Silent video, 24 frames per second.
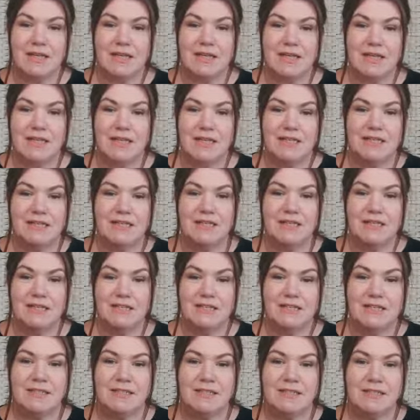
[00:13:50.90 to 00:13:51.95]
These
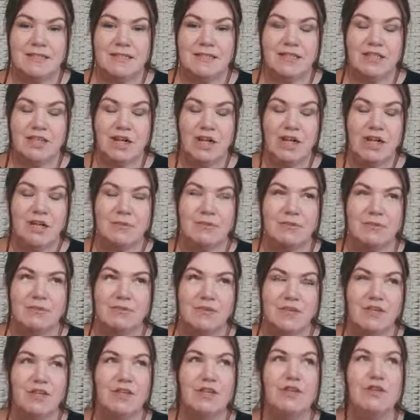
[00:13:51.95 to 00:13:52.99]
are times of
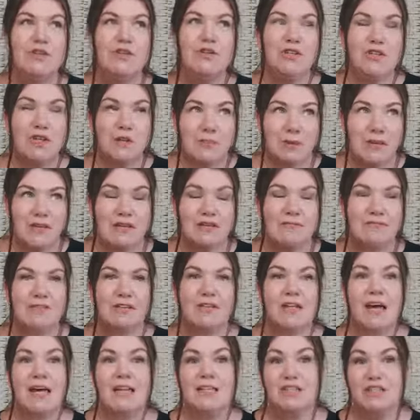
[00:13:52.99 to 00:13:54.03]
huge
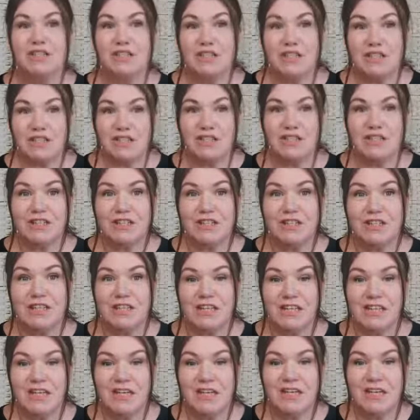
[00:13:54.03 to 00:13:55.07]
upheaval and
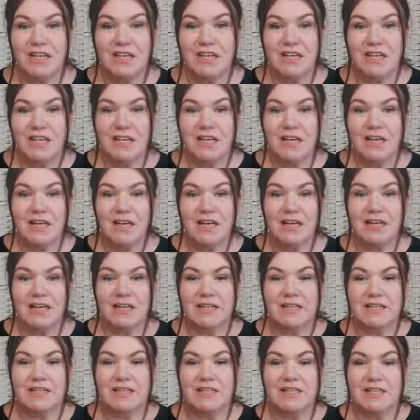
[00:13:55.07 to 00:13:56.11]
uncertainty.
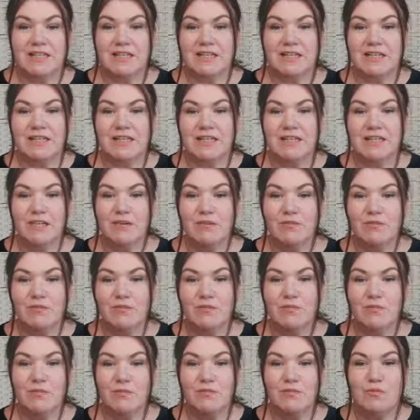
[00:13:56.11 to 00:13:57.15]
And so
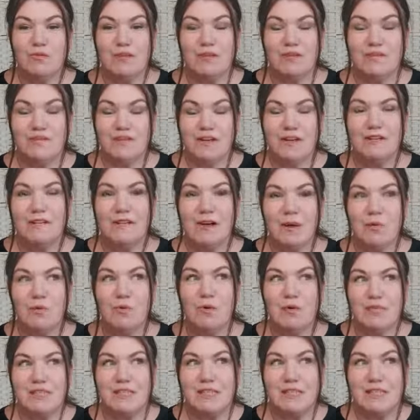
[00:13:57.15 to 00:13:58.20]
to figure out
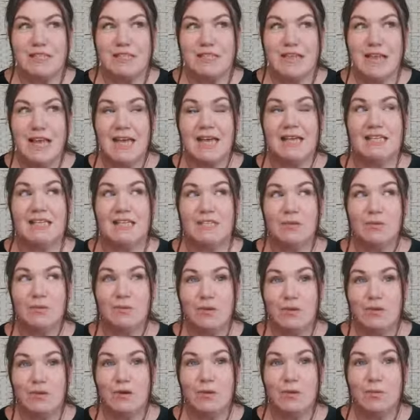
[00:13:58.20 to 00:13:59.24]
what's next
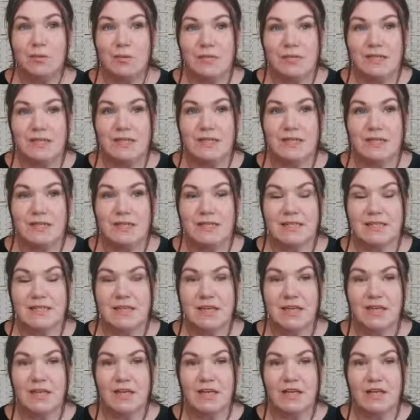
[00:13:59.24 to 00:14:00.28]
with your business,
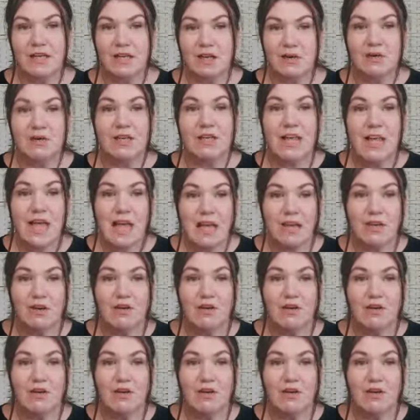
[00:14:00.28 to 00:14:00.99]
you know, get